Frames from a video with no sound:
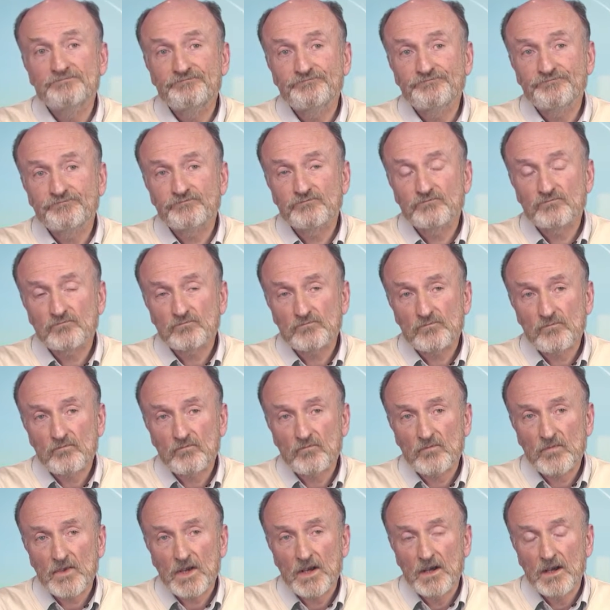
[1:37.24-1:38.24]

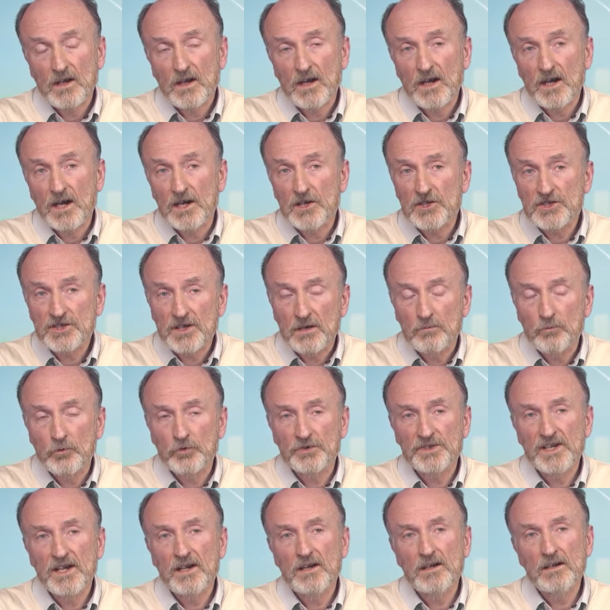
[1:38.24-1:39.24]
economic uh,
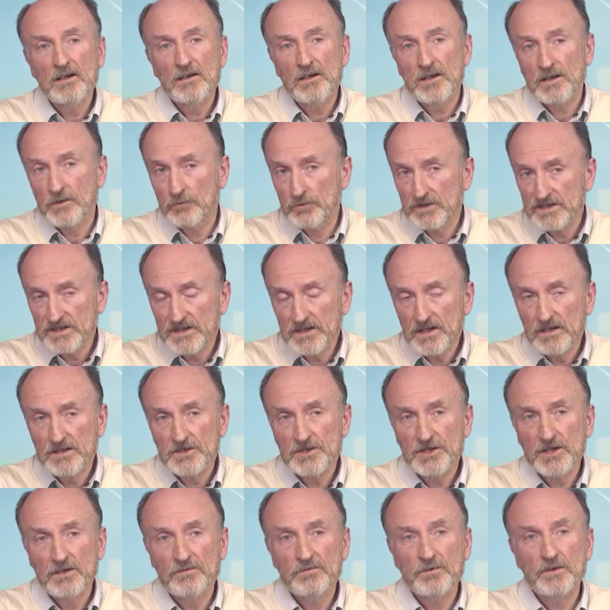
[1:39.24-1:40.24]
industry in
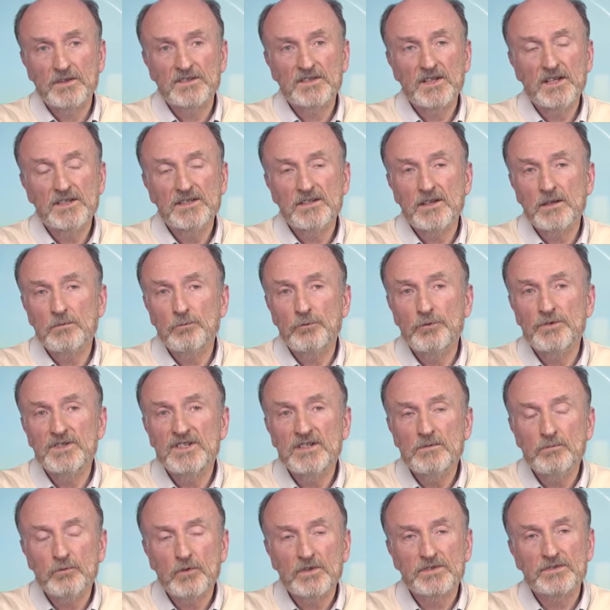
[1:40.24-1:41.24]
France and in the
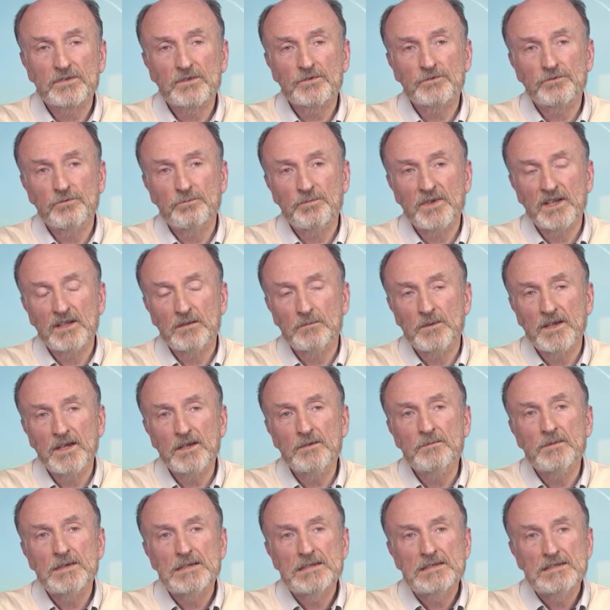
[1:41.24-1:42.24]
world, nine percent
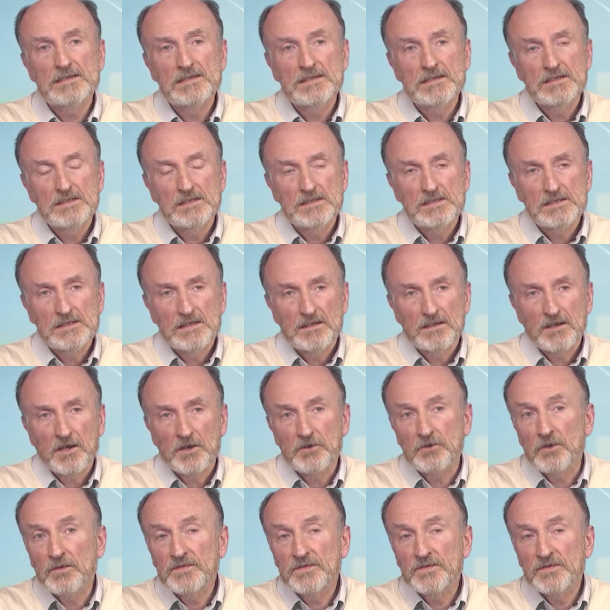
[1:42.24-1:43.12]
of the world G D P,